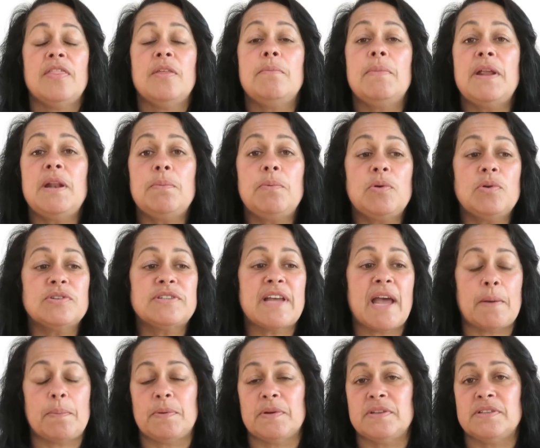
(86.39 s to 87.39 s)
The menopause
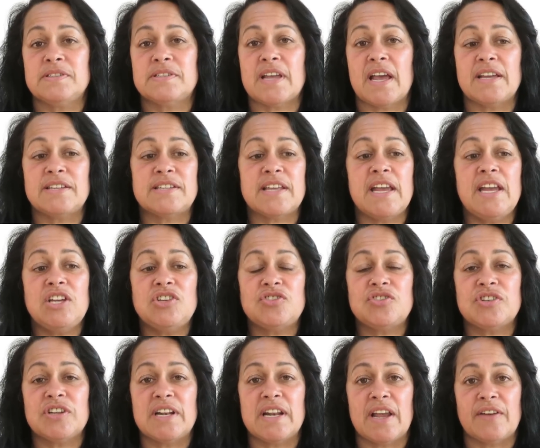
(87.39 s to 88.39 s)
happens as
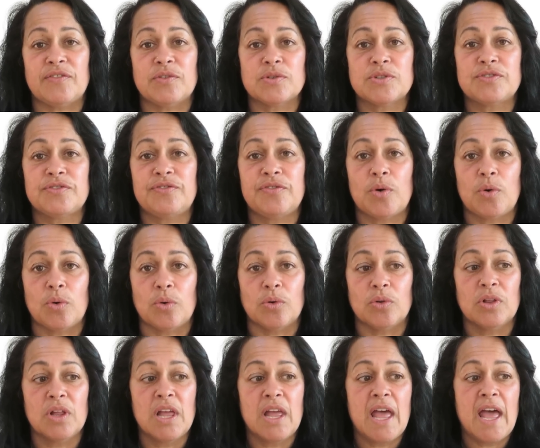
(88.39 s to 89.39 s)
estrogen levels
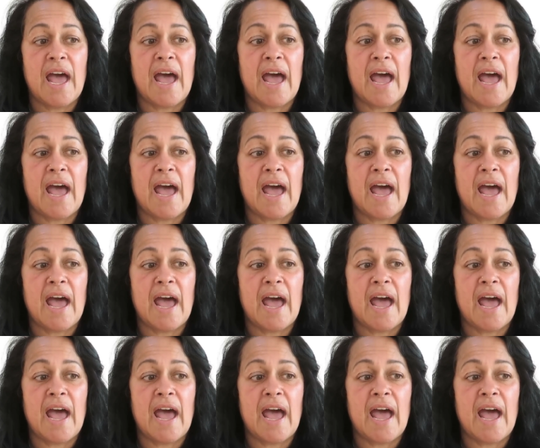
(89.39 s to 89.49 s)
fall,